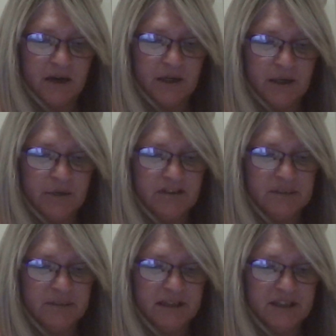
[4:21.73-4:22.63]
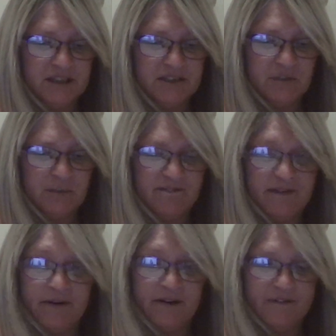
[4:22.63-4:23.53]
unknown species from a
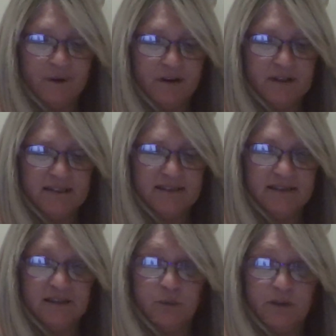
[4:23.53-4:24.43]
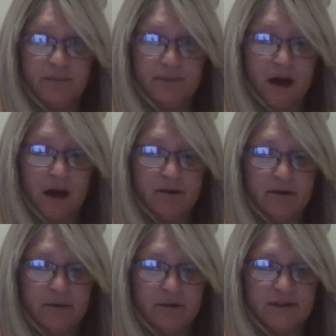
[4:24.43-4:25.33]
very far distance with
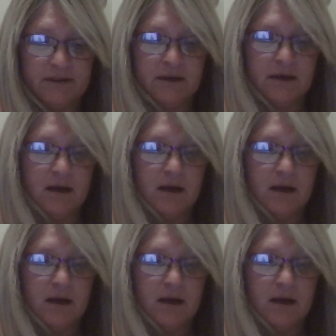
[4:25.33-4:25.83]
binoculars.